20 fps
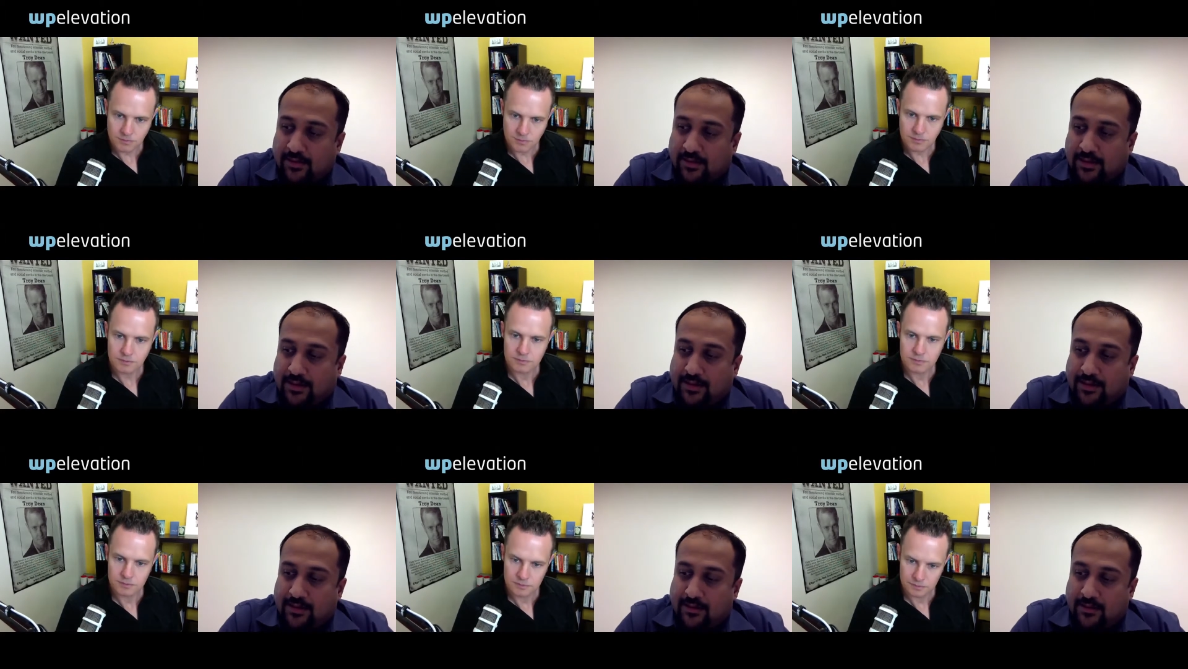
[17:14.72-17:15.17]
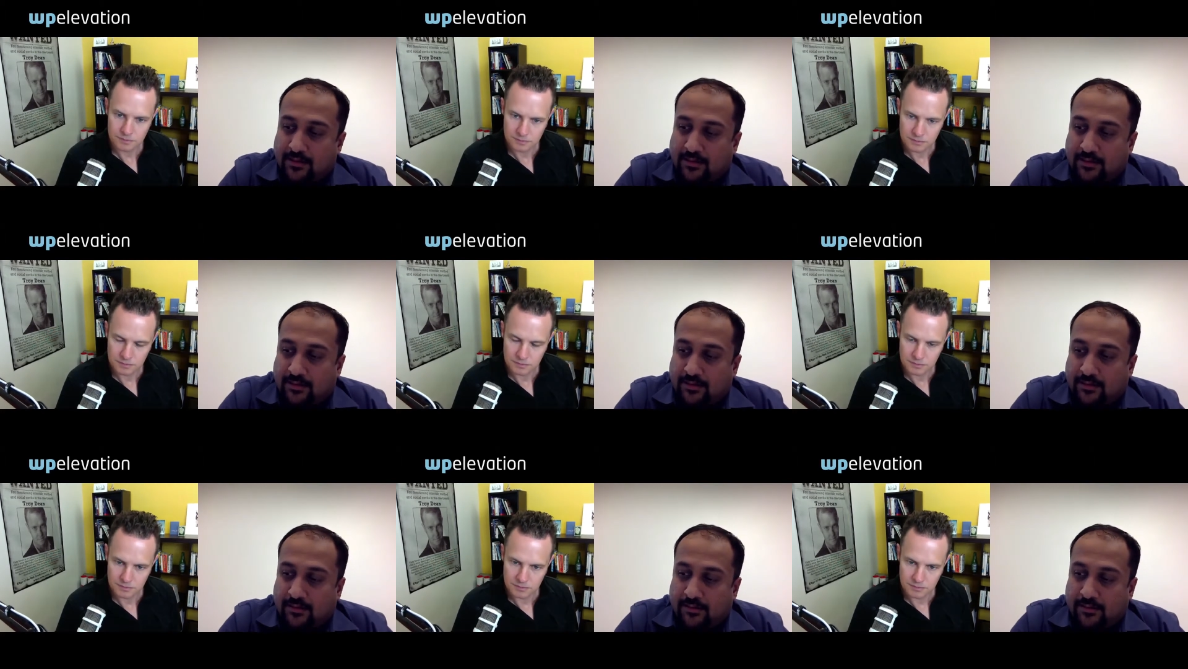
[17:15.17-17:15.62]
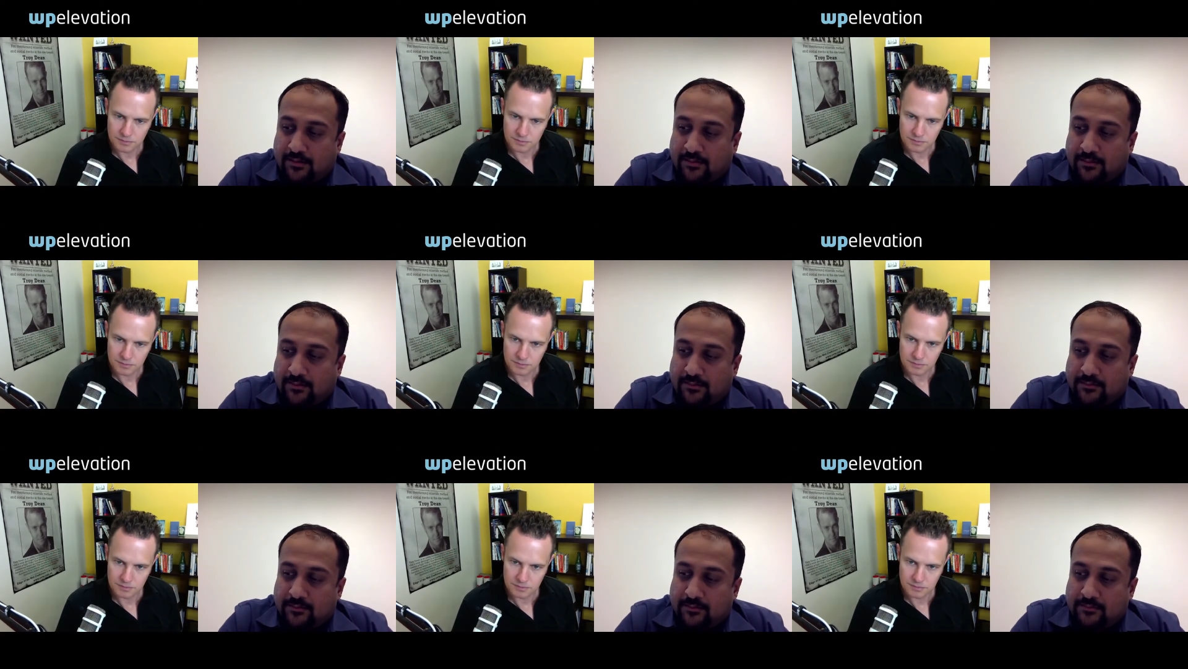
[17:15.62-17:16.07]
Speaker 1: and uh,
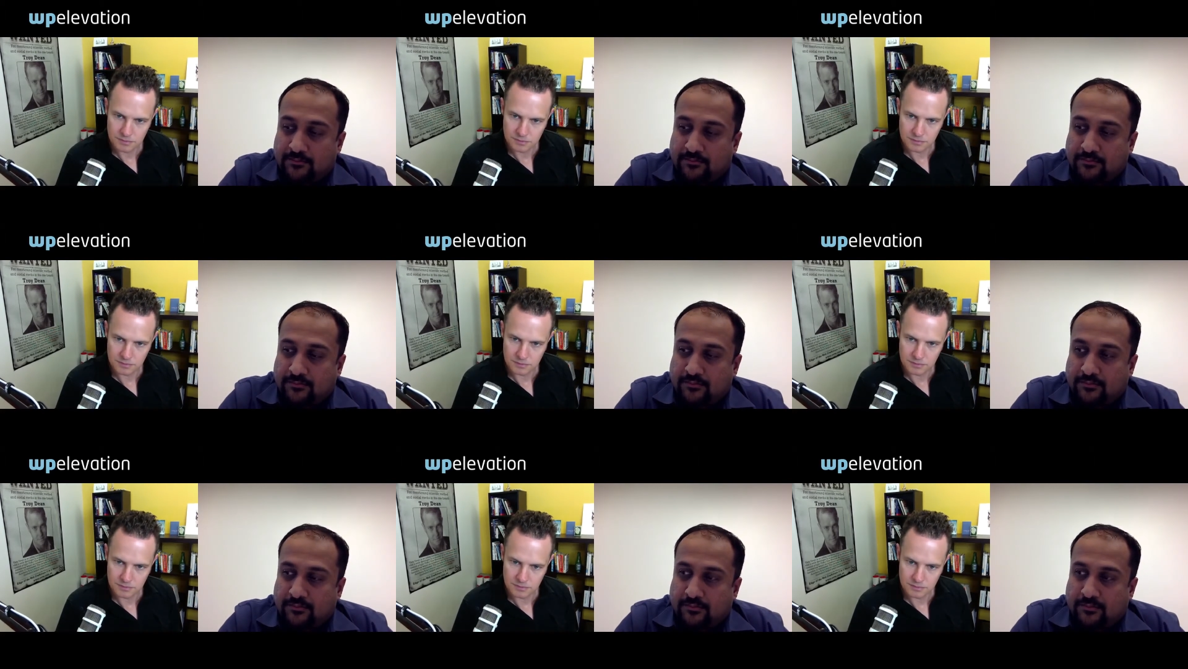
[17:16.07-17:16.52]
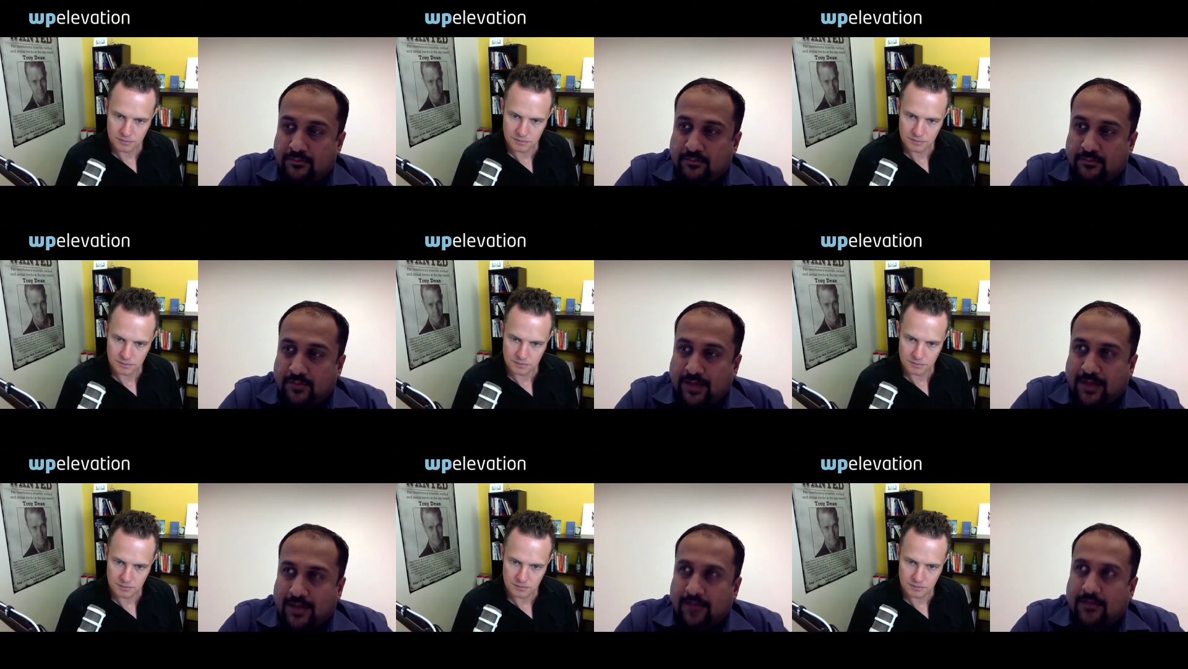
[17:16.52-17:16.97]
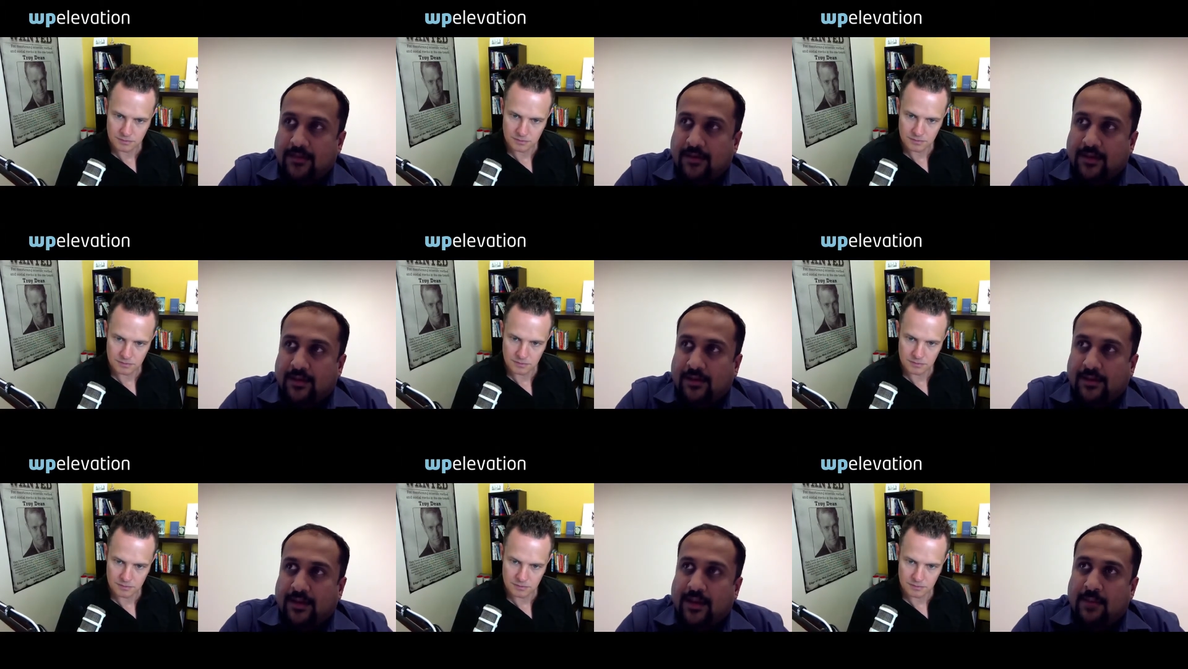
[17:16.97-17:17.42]
out of
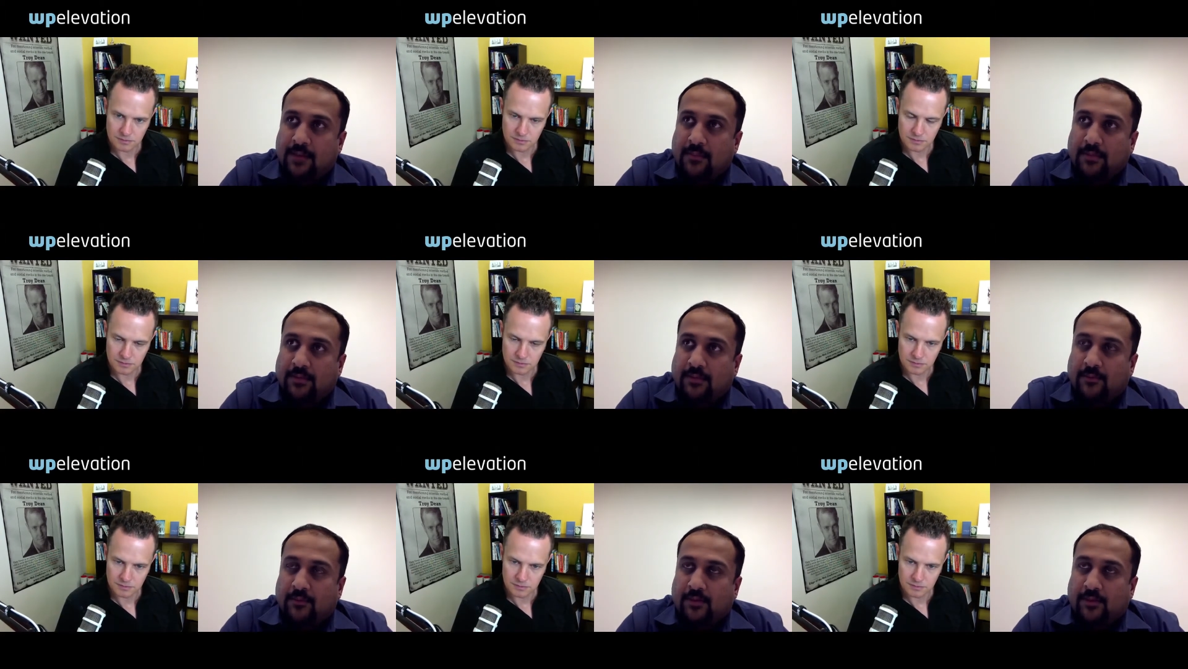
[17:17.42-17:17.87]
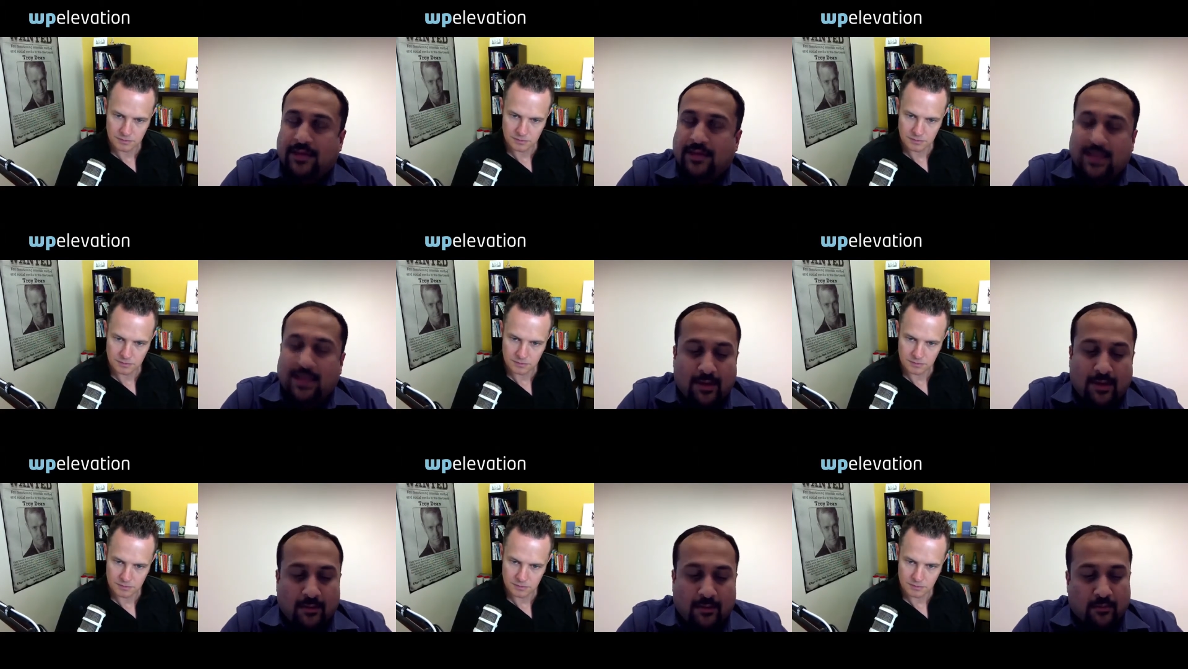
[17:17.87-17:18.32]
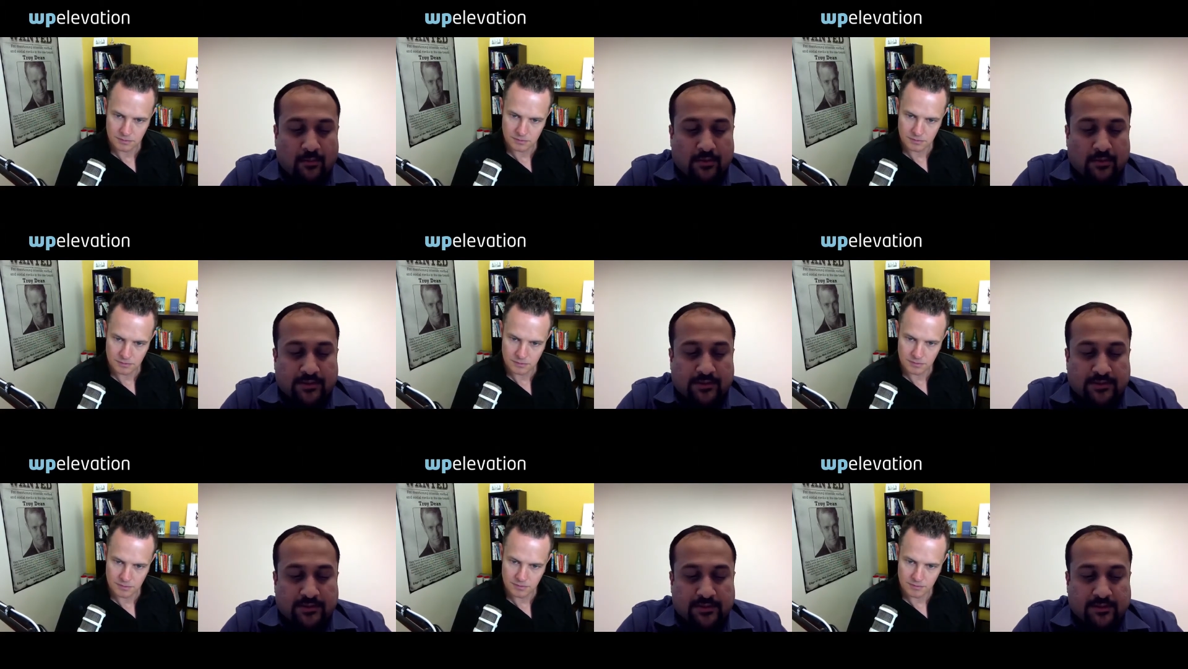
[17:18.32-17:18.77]
that, it came. What came out
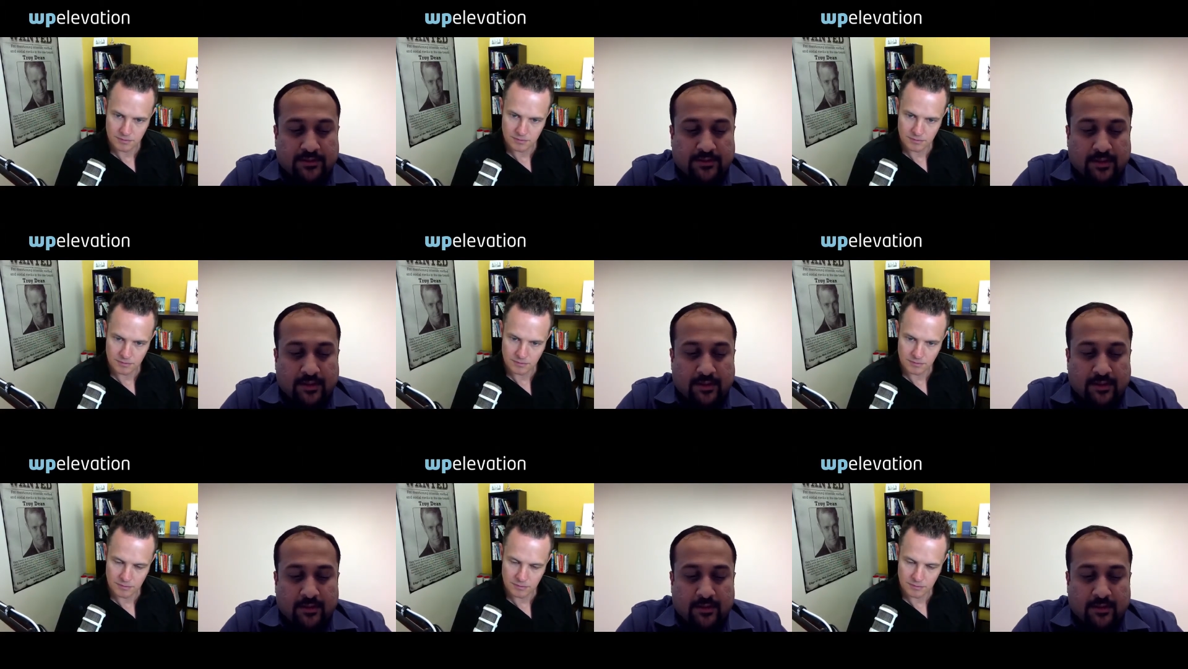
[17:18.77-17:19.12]
was,